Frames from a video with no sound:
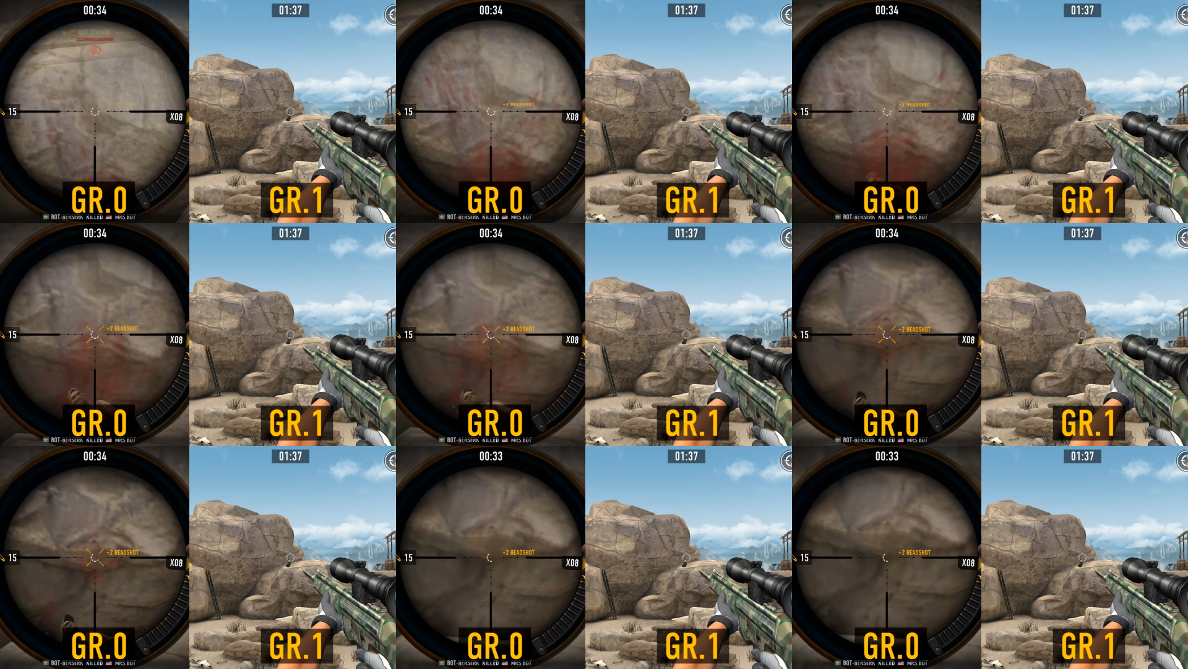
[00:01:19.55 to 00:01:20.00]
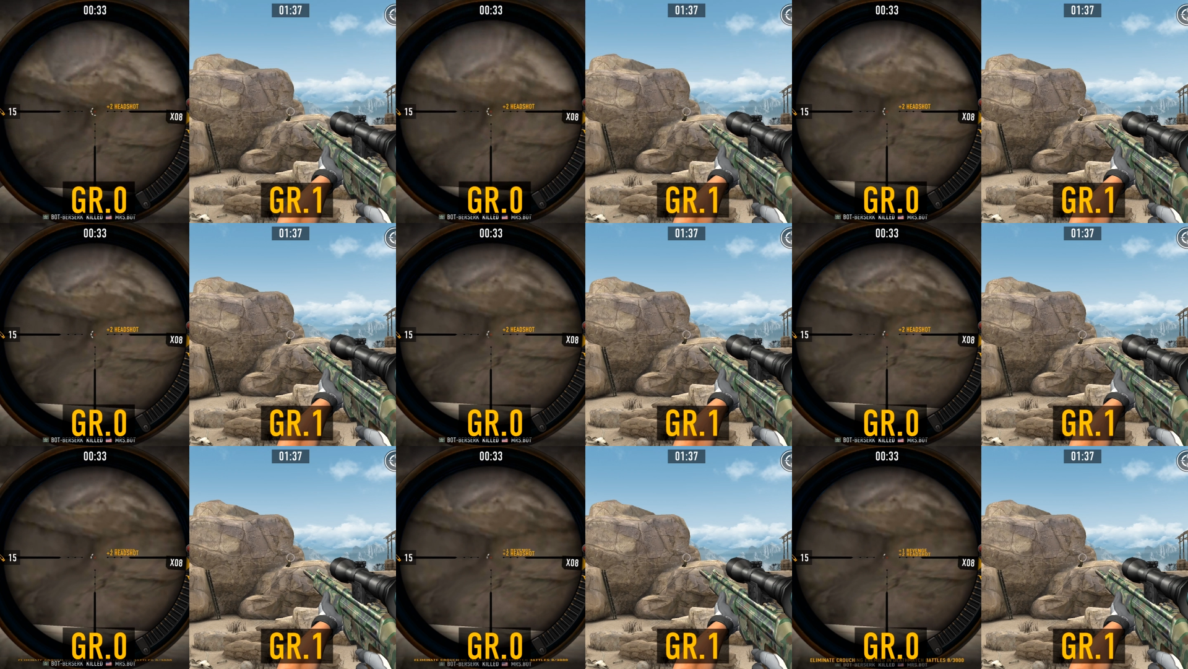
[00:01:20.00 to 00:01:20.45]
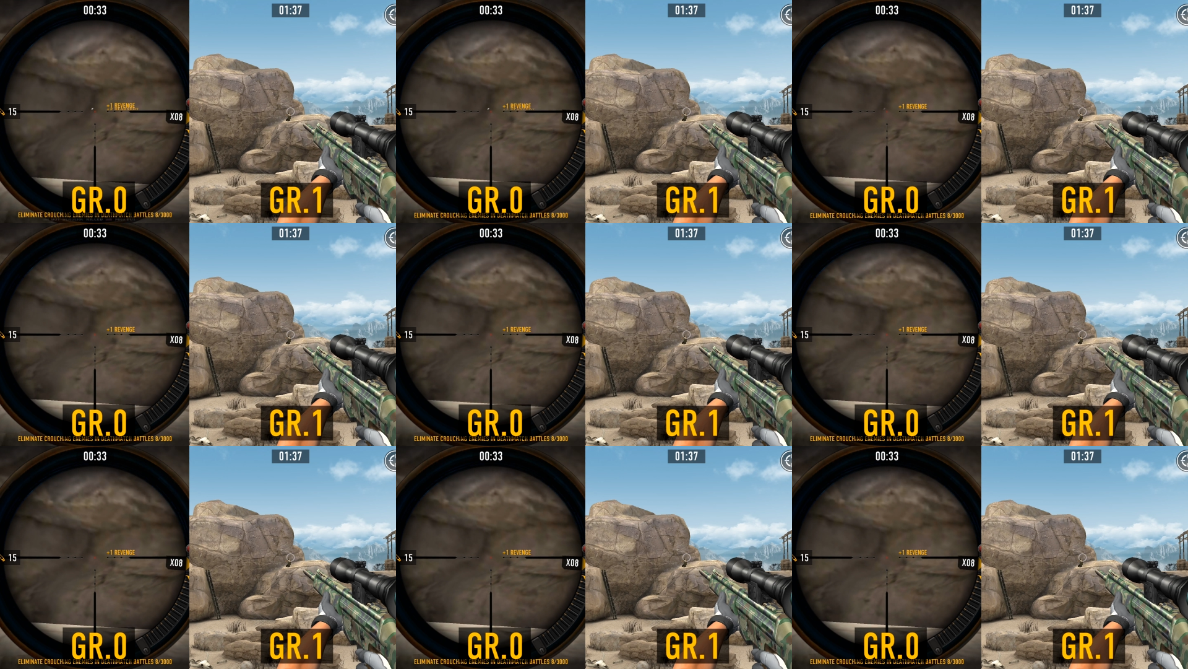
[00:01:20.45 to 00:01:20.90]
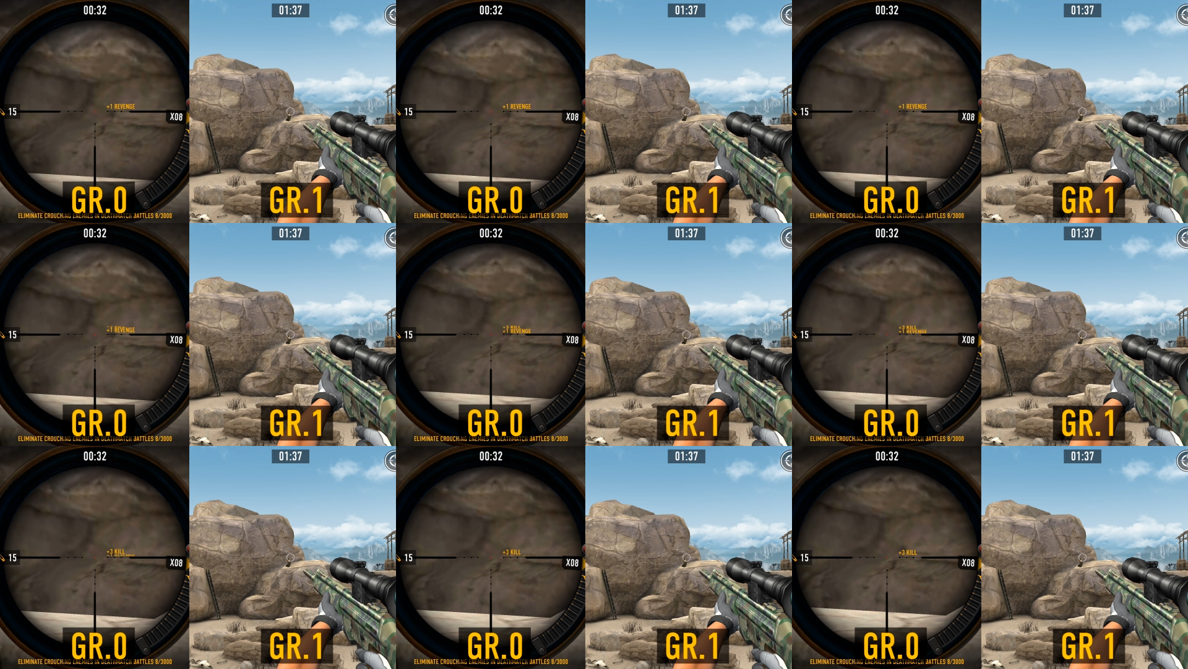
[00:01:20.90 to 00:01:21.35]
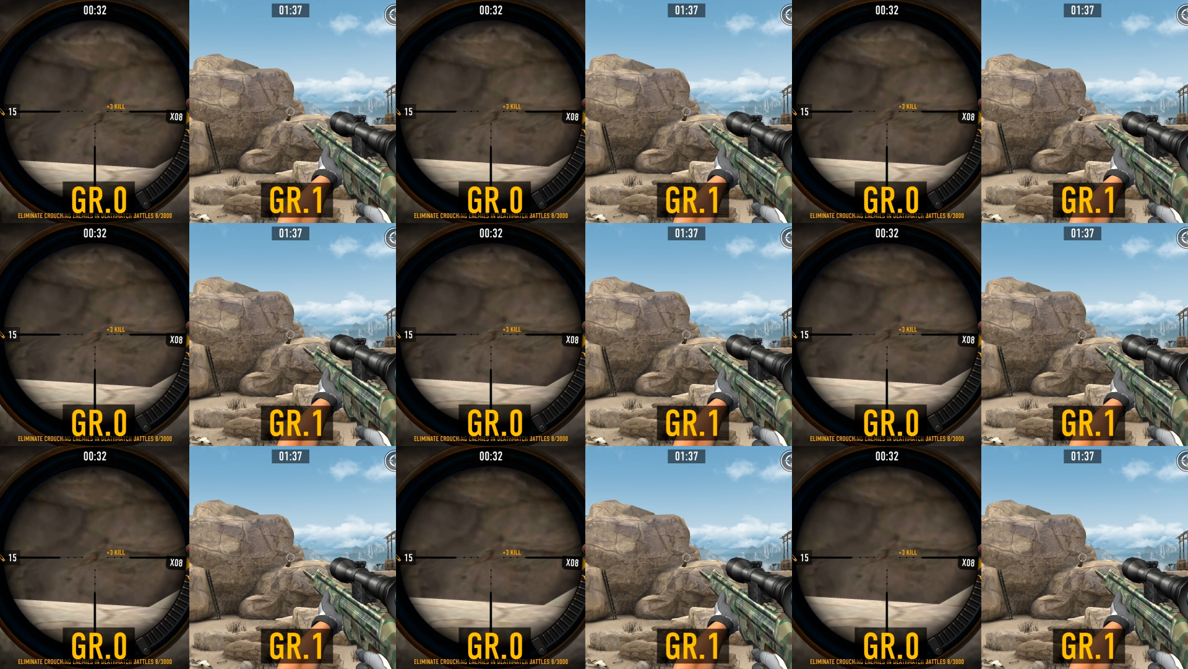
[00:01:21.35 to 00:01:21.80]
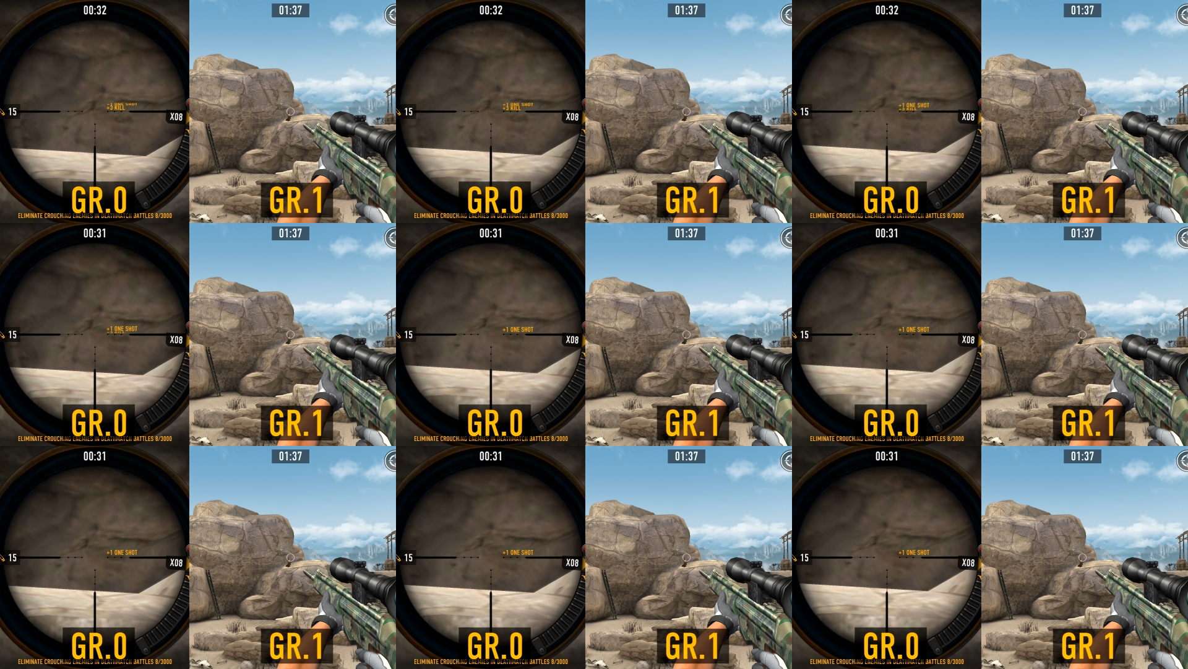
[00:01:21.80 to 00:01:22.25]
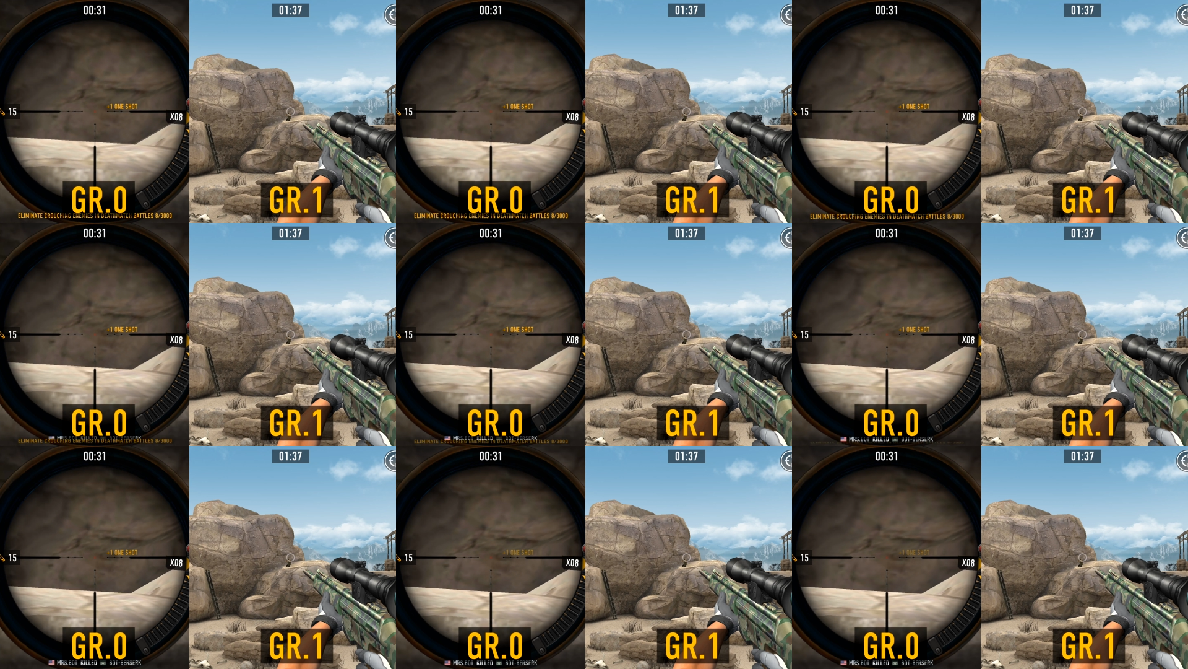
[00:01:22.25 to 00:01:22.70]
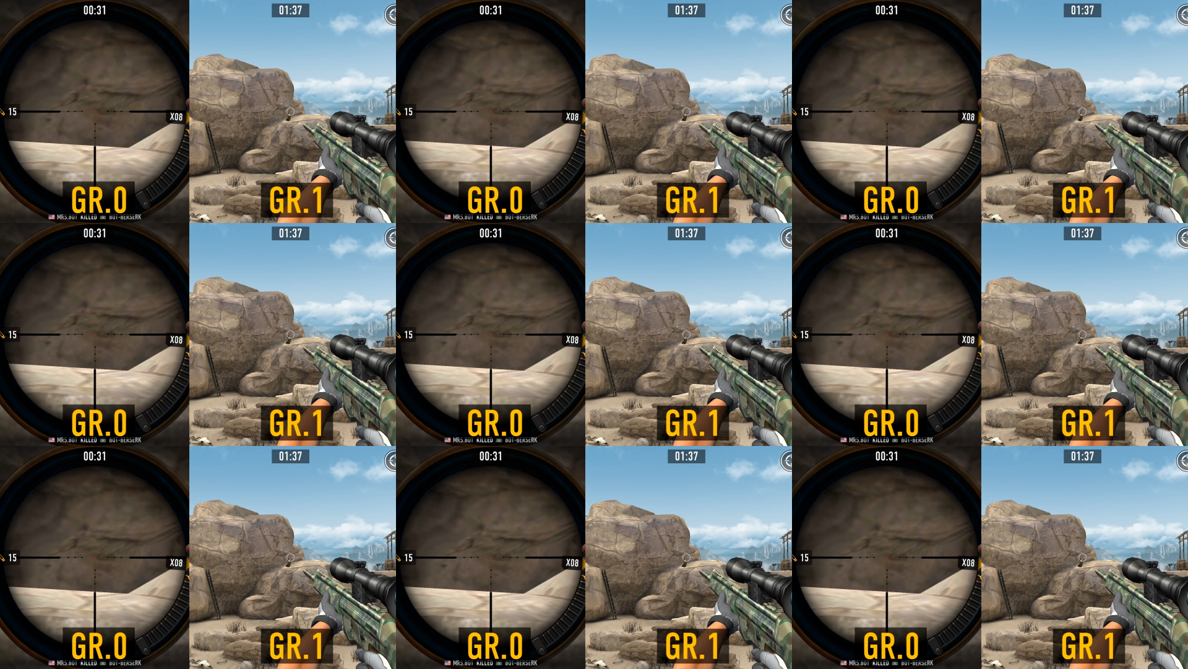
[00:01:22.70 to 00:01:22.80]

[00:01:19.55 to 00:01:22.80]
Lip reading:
[unreadable: no face in view]